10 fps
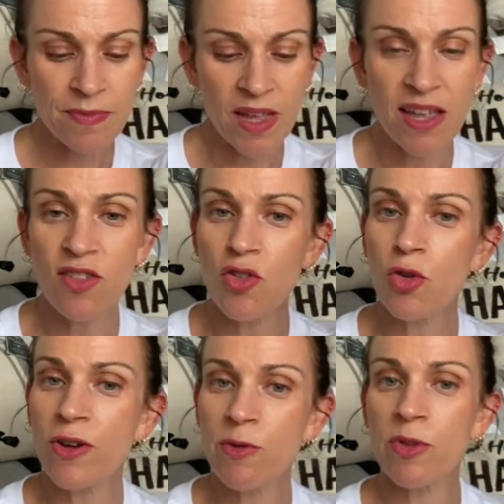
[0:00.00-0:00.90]
and
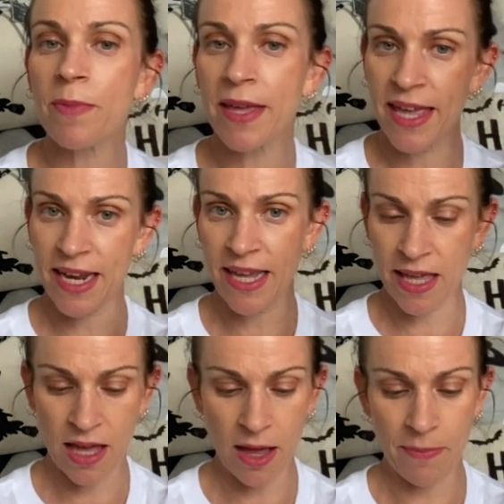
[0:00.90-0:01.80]
stories with a
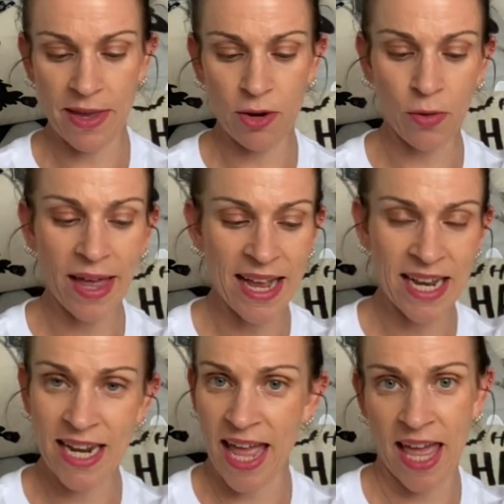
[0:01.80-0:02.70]
beginning, a middle, and
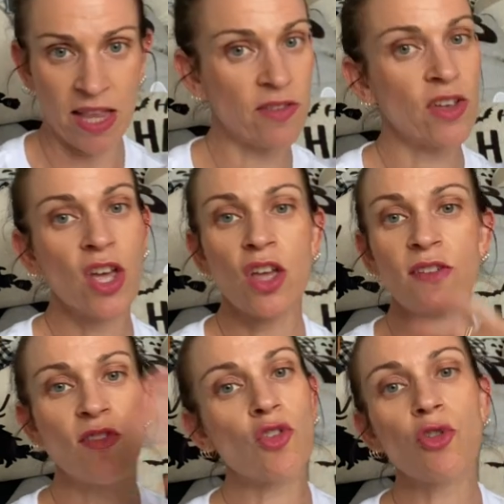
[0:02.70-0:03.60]
an end.
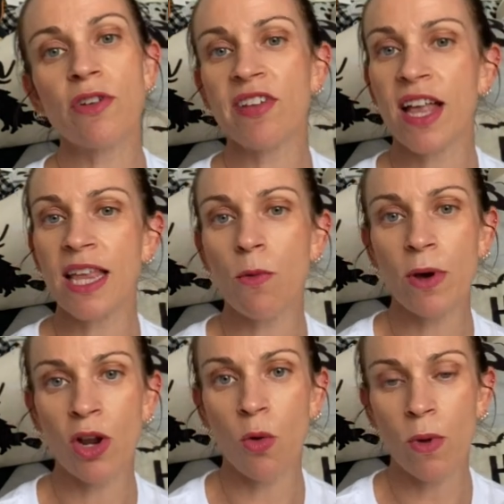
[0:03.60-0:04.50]
Storytelling
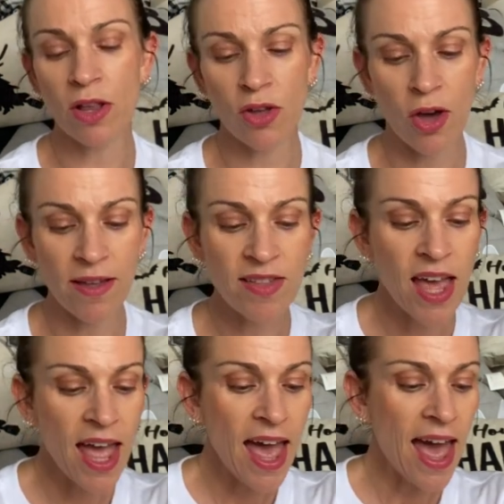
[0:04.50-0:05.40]
101, guys.
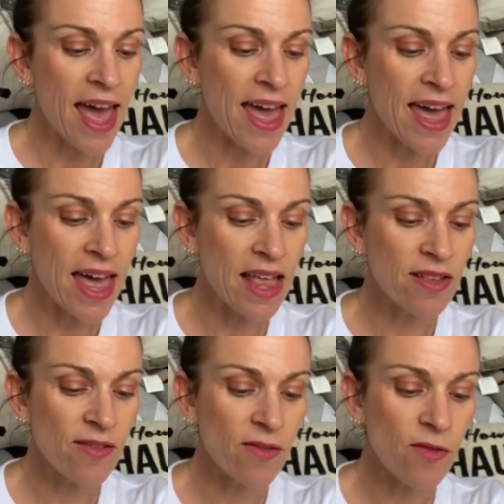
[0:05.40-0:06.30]

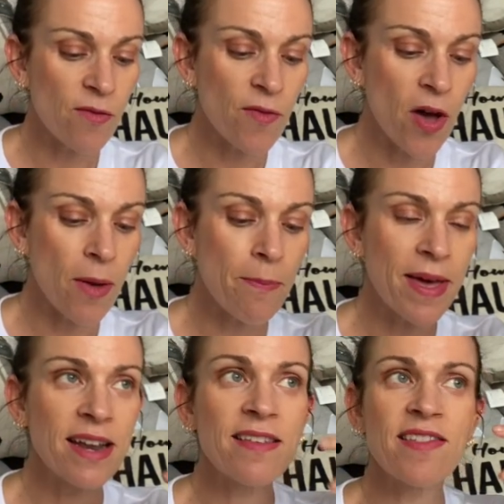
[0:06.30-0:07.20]
And for a
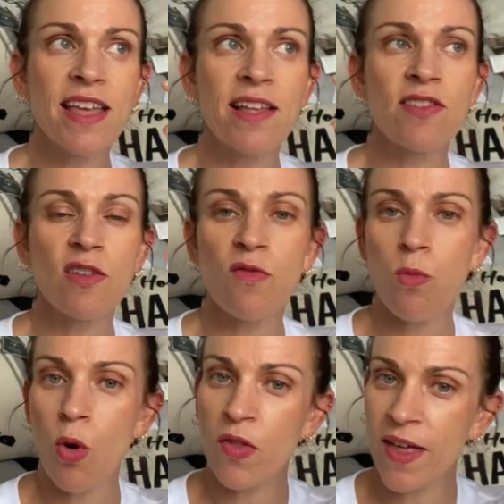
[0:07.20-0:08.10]
better sense of
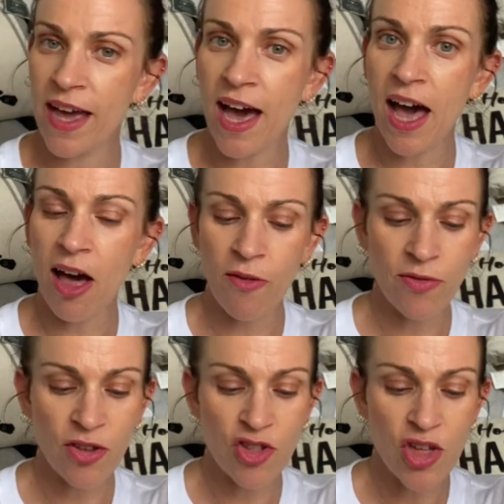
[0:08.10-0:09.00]
what they are
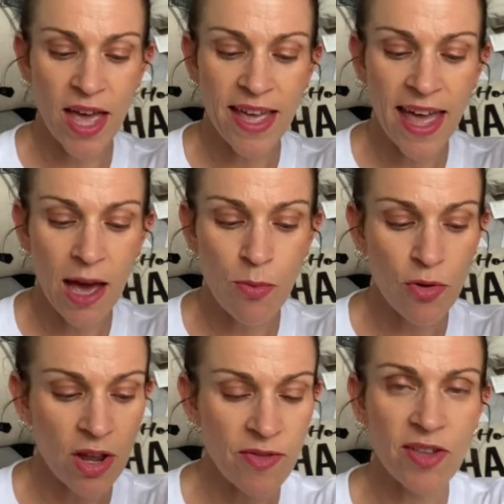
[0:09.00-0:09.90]
after, check out
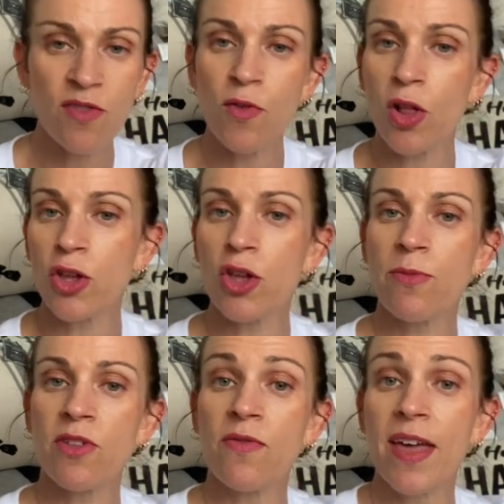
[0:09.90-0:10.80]
previous
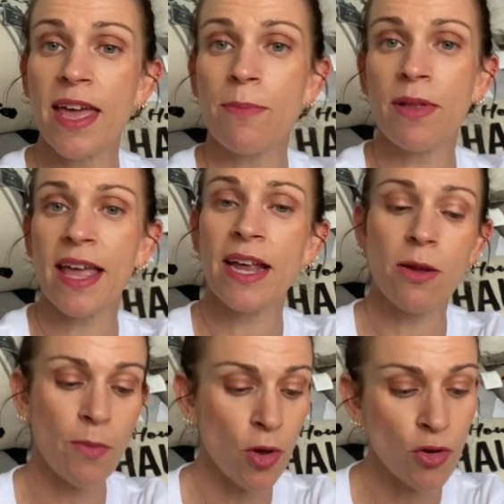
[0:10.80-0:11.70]
volumes of Eggplant
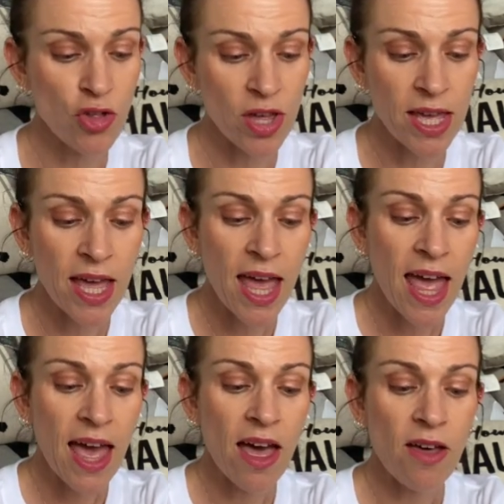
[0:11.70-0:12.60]
Emoji
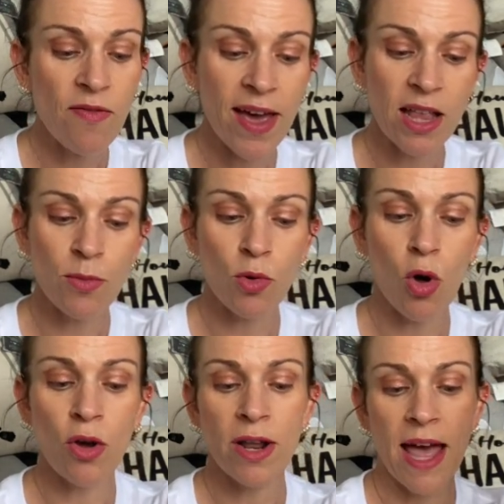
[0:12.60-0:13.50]
available
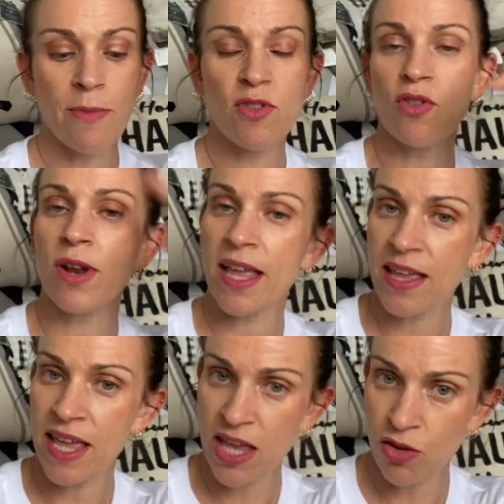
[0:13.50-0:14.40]
on Amazon and
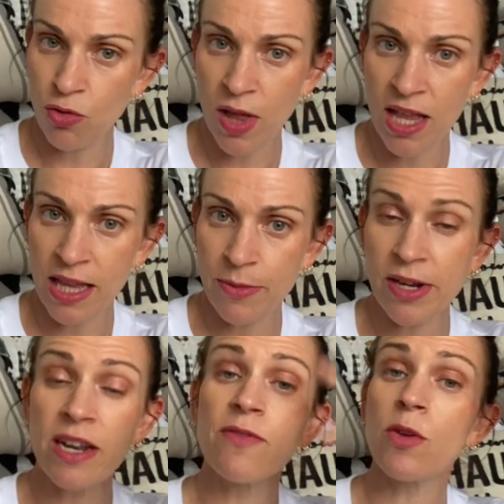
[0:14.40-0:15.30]
Kindle
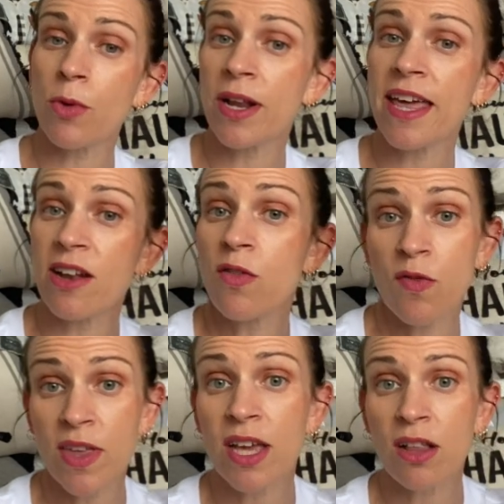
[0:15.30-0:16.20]
Unlimited if you want to get a
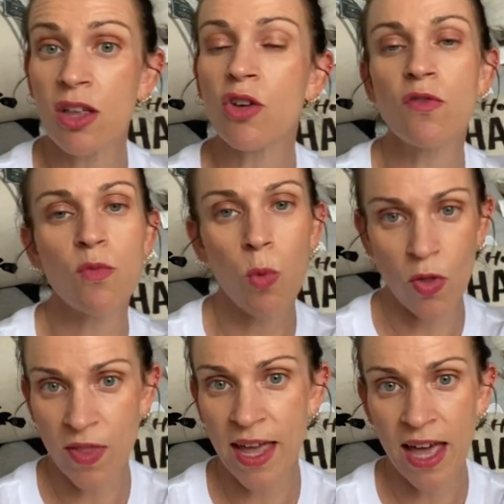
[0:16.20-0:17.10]
feel of
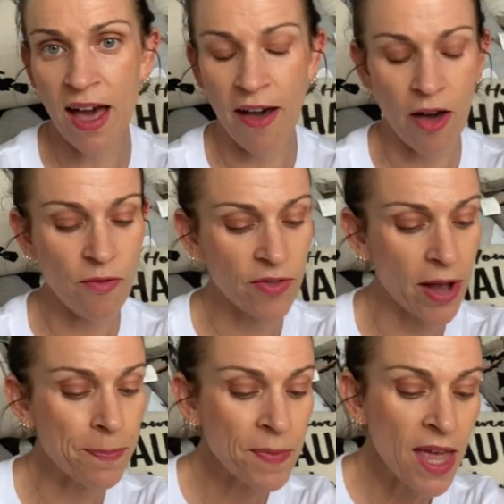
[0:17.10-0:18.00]
what they are
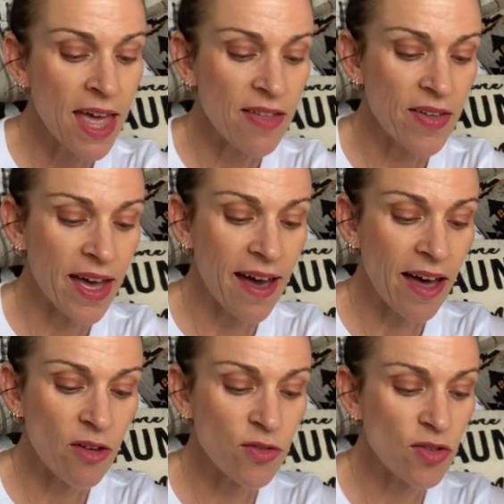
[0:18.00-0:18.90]
after. They are after